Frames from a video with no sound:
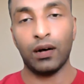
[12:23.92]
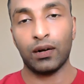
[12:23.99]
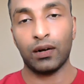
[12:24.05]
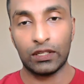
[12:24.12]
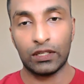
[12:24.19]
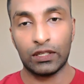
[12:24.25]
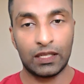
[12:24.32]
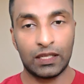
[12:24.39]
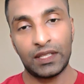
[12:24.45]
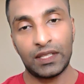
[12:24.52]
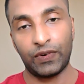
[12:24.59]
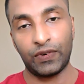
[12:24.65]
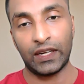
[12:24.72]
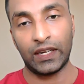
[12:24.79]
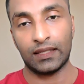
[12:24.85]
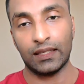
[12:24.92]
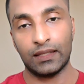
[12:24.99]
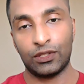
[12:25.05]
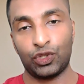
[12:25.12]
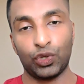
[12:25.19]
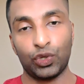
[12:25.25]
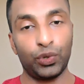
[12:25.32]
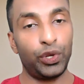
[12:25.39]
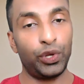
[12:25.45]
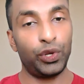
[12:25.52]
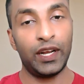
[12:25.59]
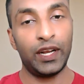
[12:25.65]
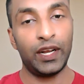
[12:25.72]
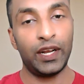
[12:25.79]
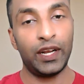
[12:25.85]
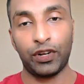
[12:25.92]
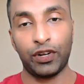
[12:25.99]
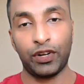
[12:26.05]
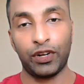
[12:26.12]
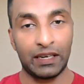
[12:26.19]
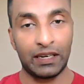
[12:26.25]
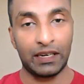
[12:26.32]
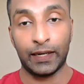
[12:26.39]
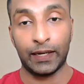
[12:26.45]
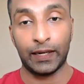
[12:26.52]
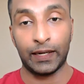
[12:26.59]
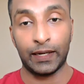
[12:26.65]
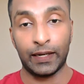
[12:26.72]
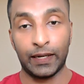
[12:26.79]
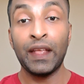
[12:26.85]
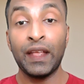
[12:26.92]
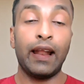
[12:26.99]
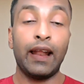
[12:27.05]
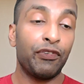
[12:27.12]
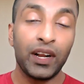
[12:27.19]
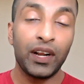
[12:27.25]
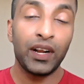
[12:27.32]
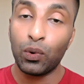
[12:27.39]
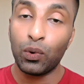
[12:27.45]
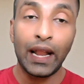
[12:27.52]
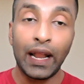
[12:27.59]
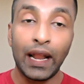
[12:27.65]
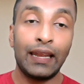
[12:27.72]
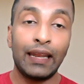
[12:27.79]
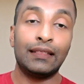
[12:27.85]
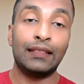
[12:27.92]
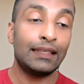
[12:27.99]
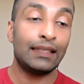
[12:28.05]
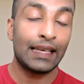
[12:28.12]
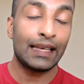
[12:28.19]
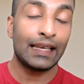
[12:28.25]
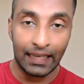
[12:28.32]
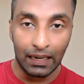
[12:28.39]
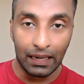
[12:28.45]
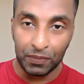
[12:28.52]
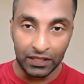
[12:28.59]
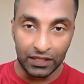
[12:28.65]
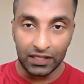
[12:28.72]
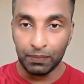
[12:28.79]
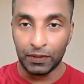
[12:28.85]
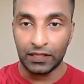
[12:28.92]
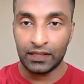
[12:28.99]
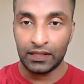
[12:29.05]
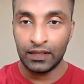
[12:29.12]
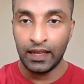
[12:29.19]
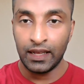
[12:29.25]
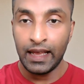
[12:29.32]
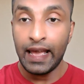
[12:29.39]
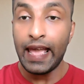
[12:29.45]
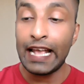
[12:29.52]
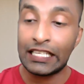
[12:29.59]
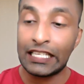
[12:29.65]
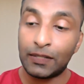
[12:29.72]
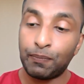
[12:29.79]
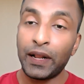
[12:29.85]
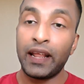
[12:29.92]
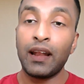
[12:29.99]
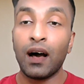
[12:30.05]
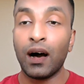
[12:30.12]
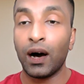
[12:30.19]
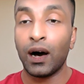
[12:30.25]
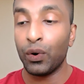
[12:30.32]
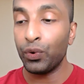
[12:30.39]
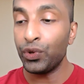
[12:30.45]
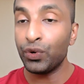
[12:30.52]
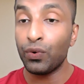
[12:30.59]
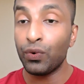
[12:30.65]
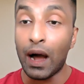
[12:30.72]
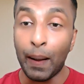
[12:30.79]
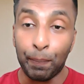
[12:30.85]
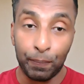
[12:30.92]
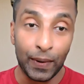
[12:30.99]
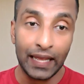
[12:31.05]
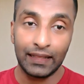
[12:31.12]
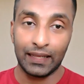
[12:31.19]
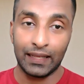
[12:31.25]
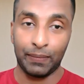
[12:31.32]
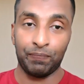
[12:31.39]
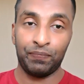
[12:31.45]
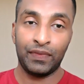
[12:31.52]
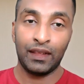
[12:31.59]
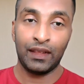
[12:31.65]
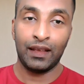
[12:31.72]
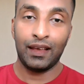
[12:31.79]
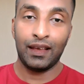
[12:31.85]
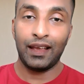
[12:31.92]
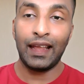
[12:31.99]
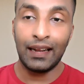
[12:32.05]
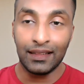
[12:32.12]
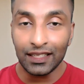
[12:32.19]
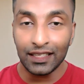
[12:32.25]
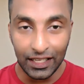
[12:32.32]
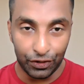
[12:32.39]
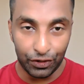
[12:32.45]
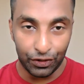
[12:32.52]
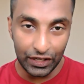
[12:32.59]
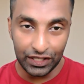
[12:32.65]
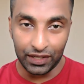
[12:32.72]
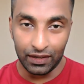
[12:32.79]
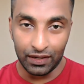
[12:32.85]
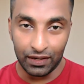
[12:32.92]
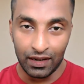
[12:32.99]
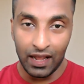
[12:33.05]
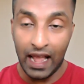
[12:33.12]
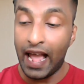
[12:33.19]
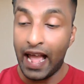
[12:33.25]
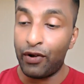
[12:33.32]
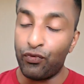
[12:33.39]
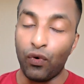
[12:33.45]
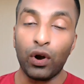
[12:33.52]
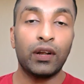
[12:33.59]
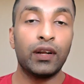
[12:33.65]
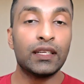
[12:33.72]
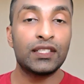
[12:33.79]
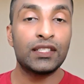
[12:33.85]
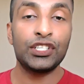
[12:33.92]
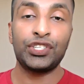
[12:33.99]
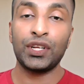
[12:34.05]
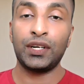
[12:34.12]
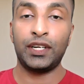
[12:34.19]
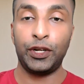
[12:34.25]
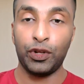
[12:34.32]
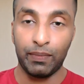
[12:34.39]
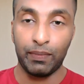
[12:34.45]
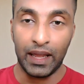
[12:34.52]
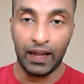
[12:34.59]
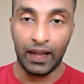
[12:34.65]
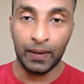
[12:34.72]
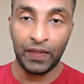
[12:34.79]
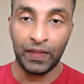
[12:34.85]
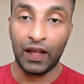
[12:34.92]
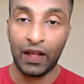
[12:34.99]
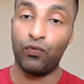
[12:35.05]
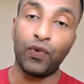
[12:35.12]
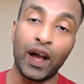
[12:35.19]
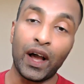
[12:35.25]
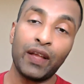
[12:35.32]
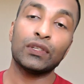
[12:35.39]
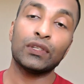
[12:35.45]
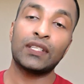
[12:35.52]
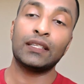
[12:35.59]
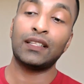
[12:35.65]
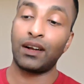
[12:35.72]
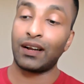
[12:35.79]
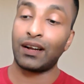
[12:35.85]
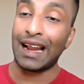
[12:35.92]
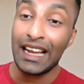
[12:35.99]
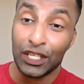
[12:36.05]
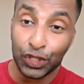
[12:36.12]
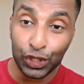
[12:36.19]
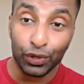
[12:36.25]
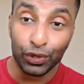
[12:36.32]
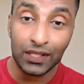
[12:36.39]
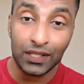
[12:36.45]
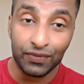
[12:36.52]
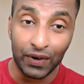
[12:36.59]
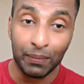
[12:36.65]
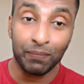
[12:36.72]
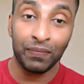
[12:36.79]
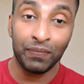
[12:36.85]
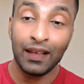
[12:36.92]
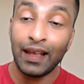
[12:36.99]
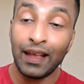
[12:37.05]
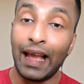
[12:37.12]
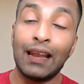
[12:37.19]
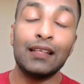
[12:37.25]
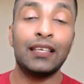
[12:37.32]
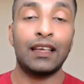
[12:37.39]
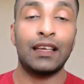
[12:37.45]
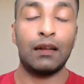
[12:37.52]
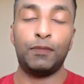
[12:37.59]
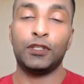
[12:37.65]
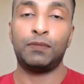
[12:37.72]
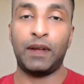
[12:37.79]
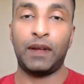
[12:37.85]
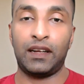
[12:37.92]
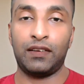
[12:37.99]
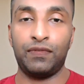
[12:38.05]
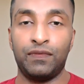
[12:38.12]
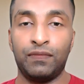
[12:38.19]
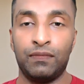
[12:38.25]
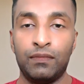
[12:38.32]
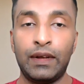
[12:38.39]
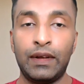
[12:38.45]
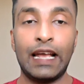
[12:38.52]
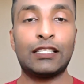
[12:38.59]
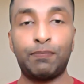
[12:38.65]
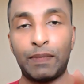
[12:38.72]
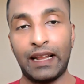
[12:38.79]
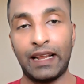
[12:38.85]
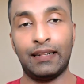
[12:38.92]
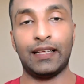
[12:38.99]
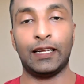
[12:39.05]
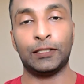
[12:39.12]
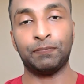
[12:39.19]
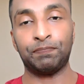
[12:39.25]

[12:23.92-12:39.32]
concepts that we discussed. So you need to reflect upon that. And after outlining these ethical principles, explain how you apply them in this situation and what decision did you make and why was it the right choice from an ethical perspective. Explain that.